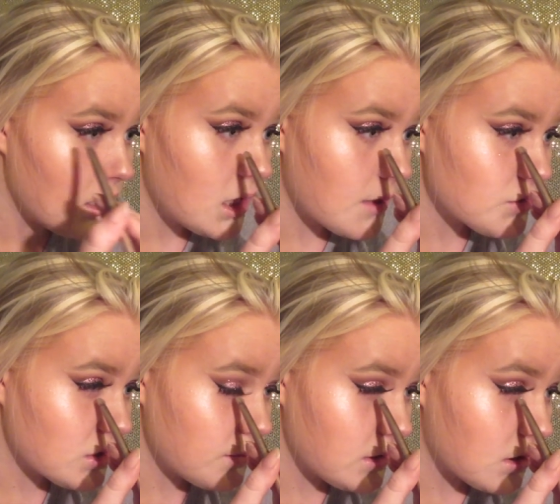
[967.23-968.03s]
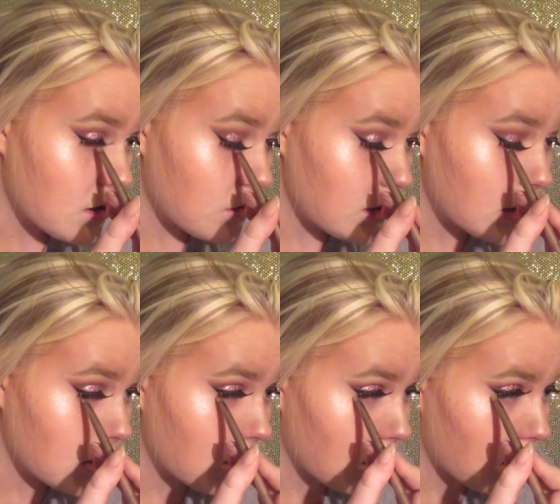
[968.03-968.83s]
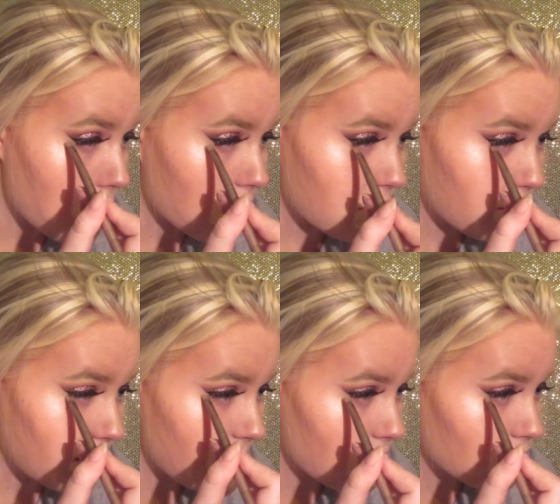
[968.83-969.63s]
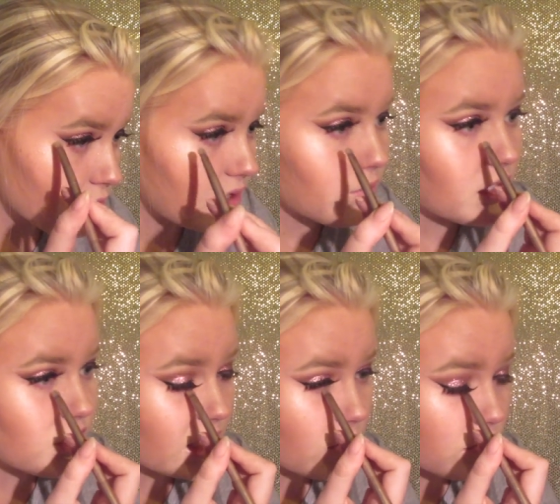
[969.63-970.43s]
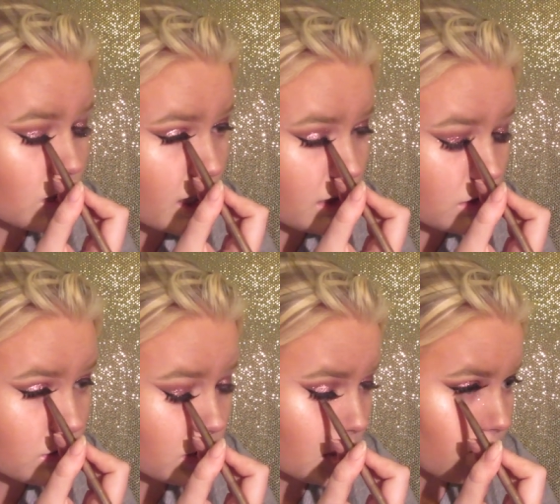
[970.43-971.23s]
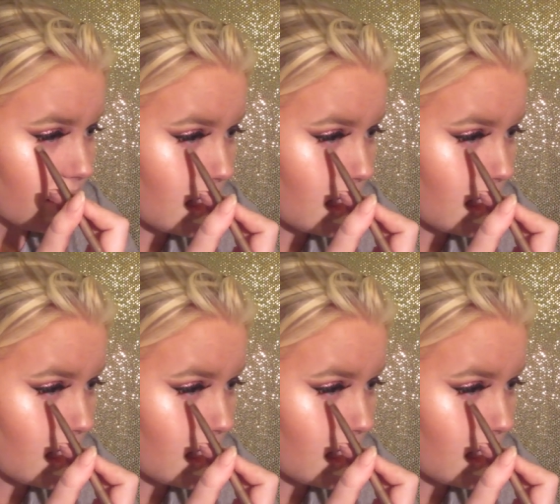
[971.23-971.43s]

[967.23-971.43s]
And I'm just gonna be going with my Naked 3 brush like right underneath my